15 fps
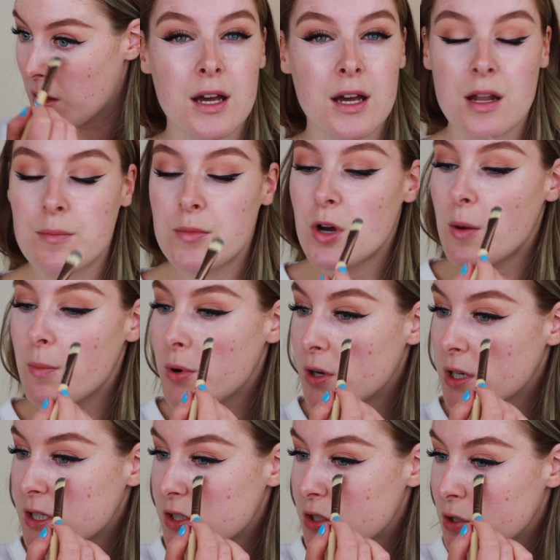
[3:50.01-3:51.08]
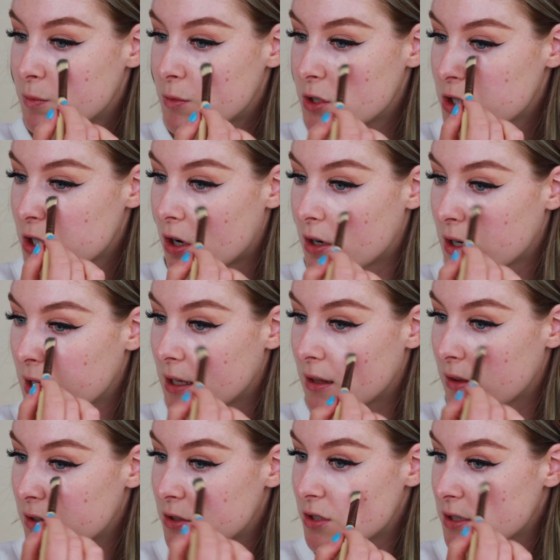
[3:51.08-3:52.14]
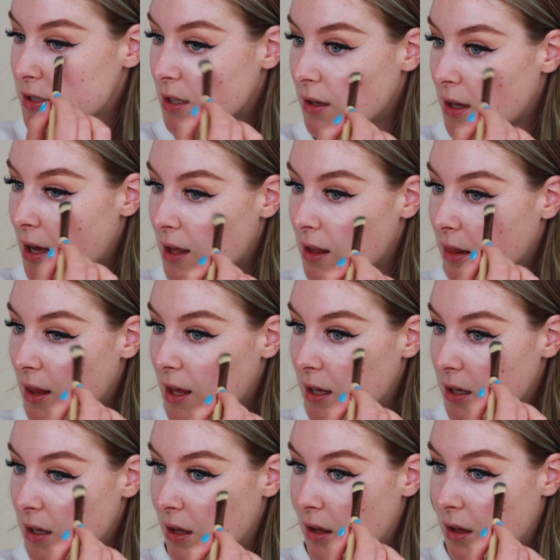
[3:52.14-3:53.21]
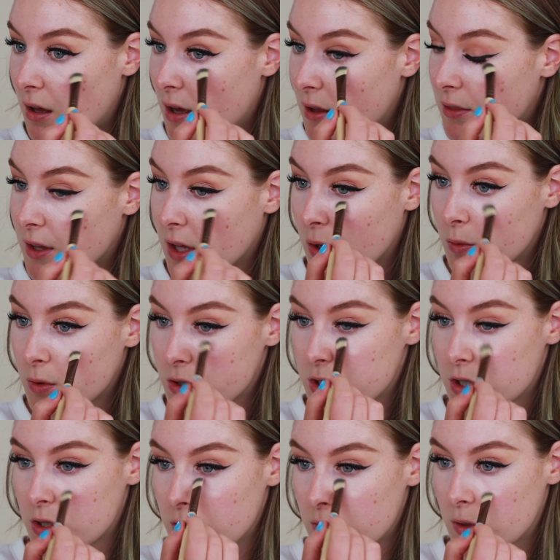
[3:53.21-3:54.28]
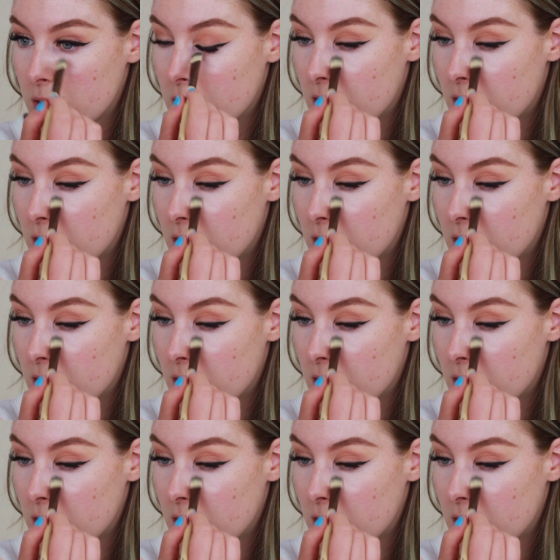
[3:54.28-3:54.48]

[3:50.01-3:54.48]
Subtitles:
And I'm not putting too much on either, just a light layer I think will do.